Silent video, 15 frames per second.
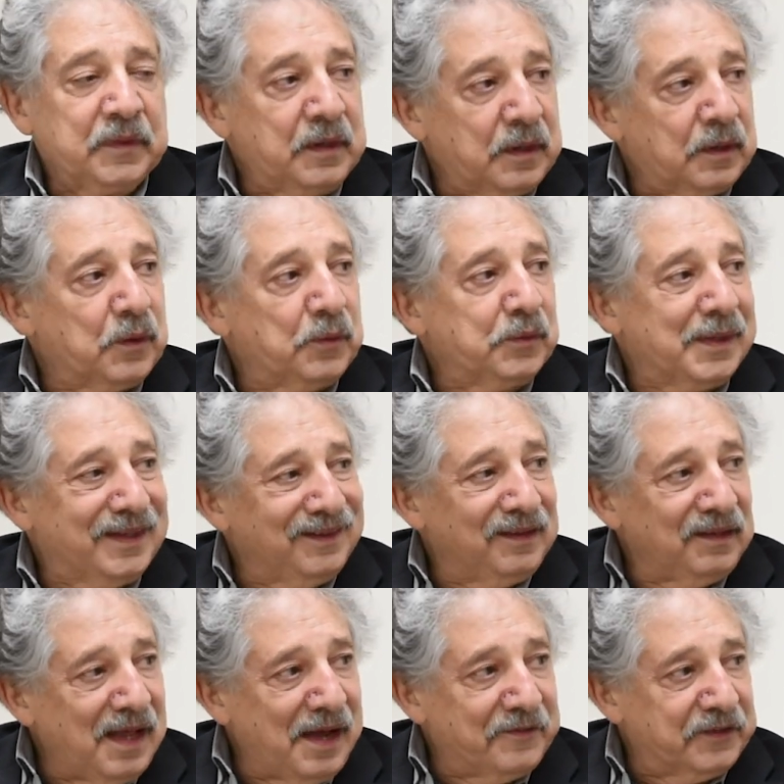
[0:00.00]
there are only
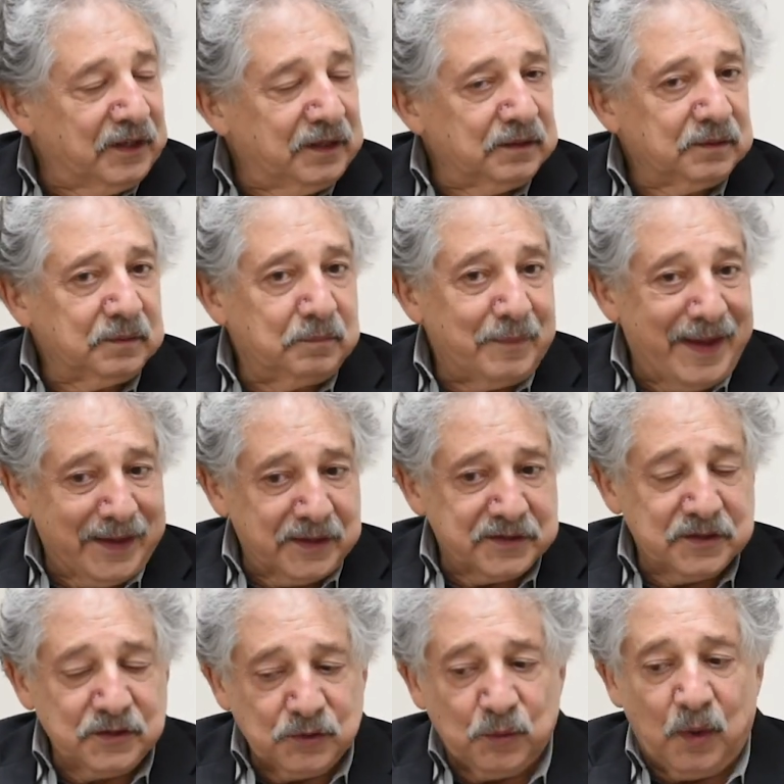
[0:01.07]
11,
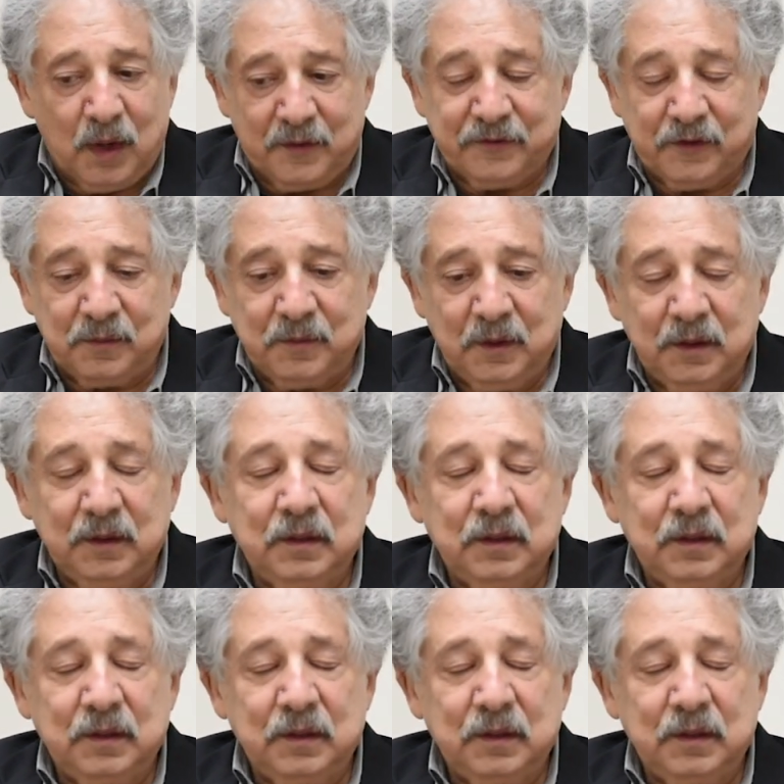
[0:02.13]
Madison's one of them,